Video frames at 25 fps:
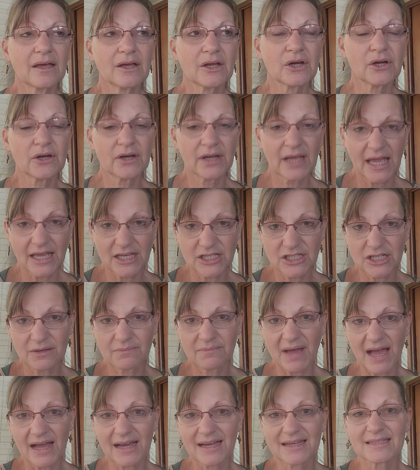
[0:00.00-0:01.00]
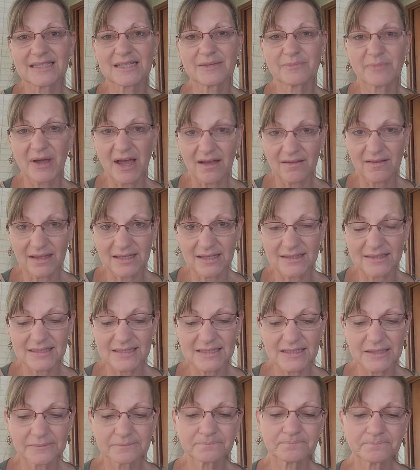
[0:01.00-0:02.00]
creation back into balance.
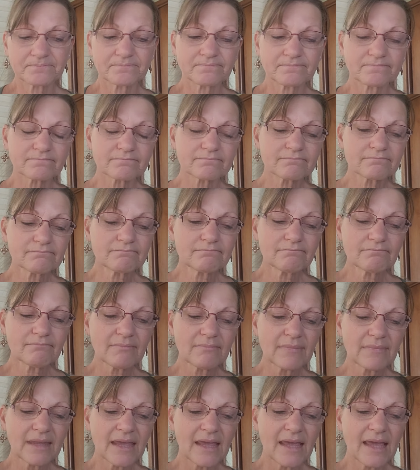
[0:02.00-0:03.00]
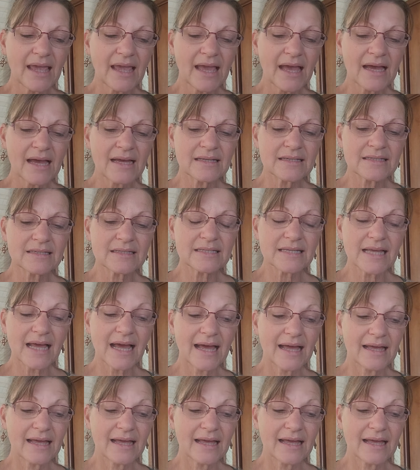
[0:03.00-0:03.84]
And